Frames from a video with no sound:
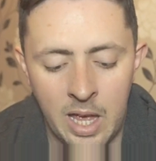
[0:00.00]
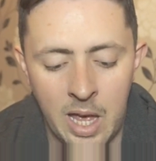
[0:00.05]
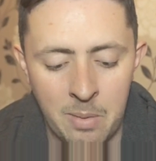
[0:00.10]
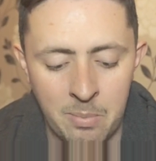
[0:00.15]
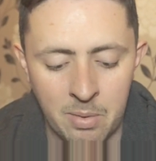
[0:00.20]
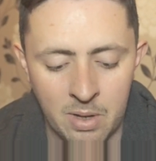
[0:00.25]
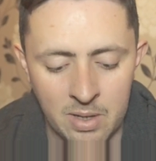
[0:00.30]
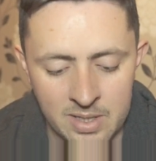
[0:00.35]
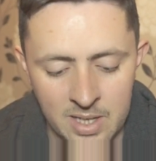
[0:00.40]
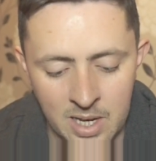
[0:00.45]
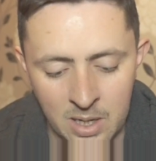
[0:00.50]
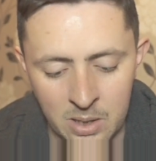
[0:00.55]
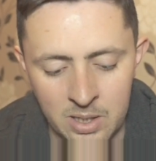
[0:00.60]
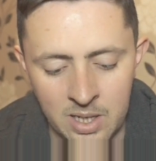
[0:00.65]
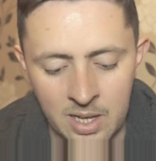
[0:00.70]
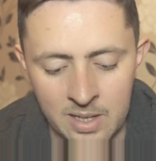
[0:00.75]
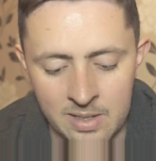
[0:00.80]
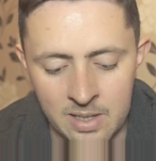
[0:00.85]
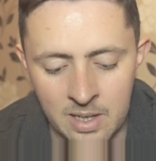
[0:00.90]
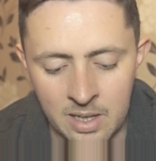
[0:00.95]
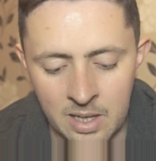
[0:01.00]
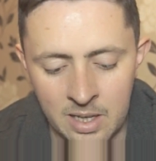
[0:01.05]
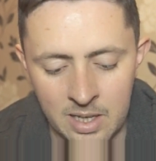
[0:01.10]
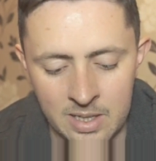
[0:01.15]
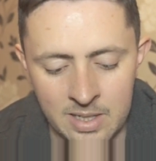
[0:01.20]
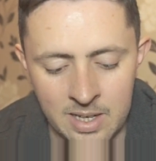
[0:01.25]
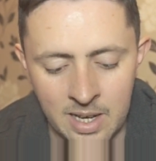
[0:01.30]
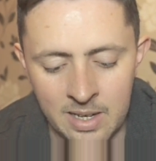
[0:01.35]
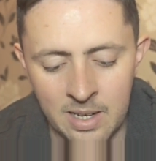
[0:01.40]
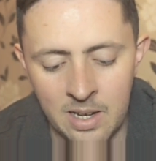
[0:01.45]
and because it actually has like
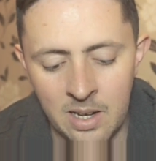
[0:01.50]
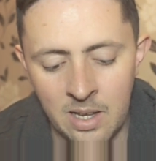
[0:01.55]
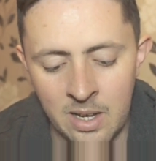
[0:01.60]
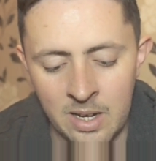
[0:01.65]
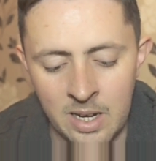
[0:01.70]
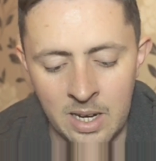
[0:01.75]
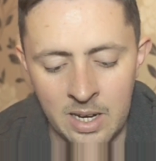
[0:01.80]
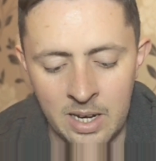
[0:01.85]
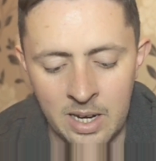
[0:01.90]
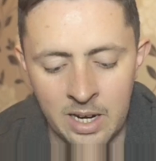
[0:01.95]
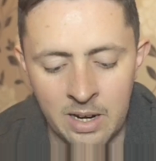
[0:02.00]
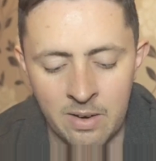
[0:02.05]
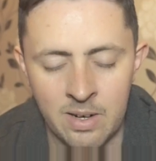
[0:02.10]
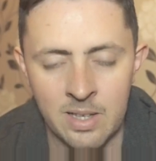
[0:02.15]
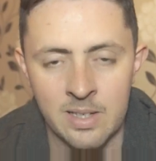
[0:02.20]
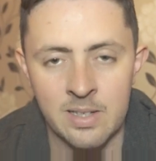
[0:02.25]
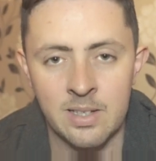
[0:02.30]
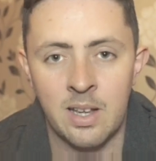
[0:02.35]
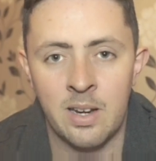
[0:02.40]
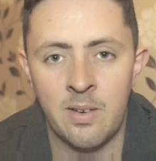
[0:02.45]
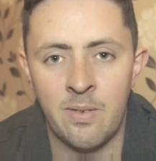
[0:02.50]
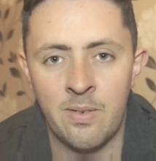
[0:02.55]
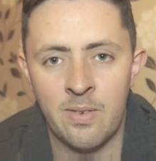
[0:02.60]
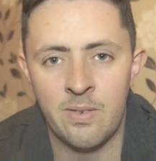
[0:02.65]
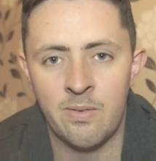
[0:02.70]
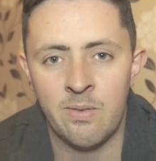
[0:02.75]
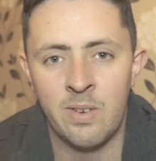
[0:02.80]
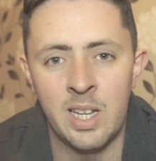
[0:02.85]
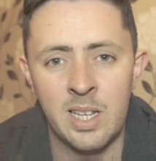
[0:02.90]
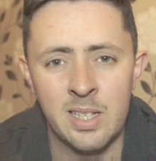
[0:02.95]
a dandelion in here, and it's kind
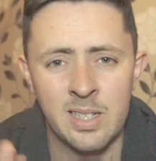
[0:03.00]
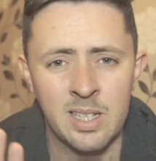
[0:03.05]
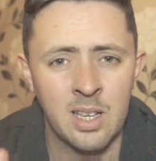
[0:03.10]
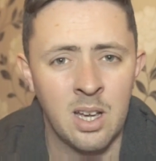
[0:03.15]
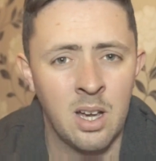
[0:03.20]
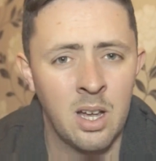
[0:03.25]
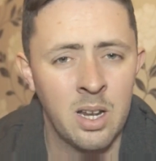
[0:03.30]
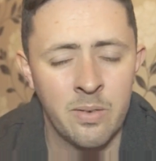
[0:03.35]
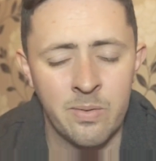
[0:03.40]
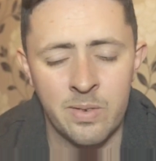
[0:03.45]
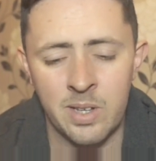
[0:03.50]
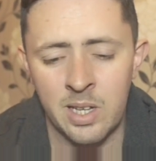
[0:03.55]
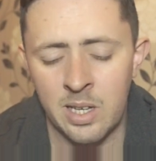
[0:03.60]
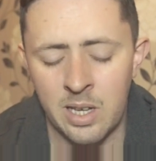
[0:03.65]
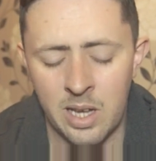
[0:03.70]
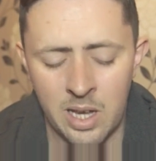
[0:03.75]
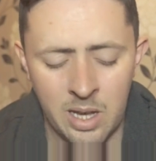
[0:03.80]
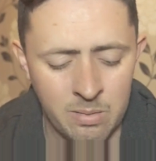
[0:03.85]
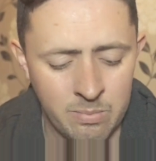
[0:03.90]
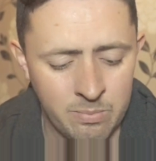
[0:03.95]
of releasing all of the